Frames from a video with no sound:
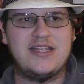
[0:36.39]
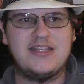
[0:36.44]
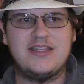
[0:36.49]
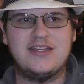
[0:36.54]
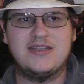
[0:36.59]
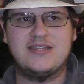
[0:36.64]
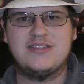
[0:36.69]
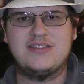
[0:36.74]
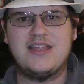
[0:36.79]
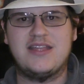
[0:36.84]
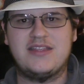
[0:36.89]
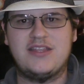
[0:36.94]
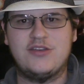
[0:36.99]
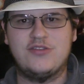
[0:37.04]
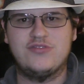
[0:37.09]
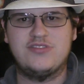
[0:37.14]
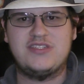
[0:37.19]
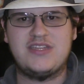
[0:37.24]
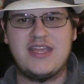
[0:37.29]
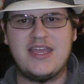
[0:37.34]
the
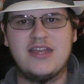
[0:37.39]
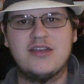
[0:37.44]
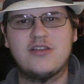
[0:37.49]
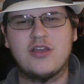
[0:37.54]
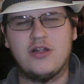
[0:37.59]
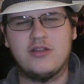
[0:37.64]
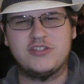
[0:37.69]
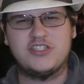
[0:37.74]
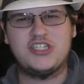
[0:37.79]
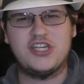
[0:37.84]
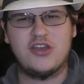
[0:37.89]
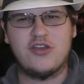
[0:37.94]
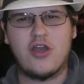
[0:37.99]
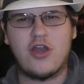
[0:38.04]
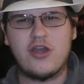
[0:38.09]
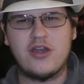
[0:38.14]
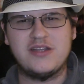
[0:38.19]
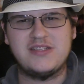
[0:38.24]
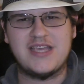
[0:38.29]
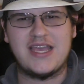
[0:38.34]
new stand called sheer
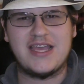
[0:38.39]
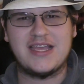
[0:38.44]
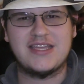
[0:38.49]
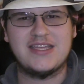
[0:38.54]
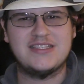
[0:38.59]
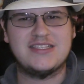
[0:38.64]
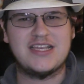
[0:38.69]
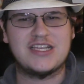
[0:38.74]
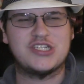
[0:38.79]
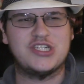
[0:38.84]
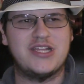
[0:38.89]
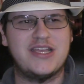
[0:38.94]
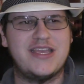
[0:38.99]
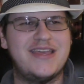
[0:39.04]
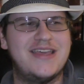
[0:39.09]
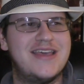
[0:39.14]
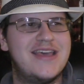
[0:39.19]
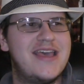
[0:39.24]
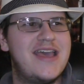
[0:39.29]
heart attack is actually